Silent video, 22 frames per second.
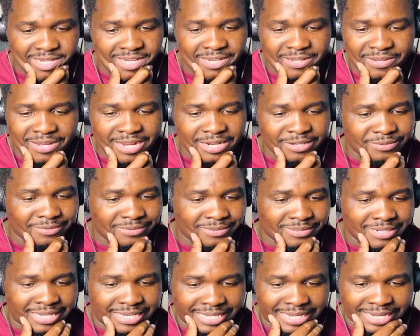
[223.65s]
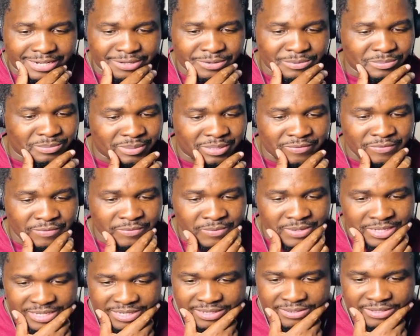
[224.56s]
I don't even
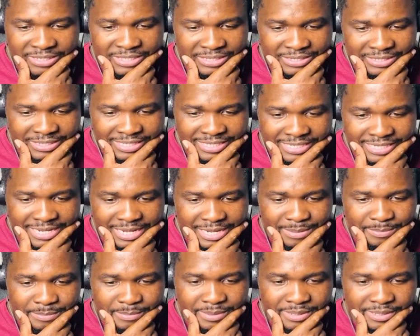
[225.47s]
want to look it up.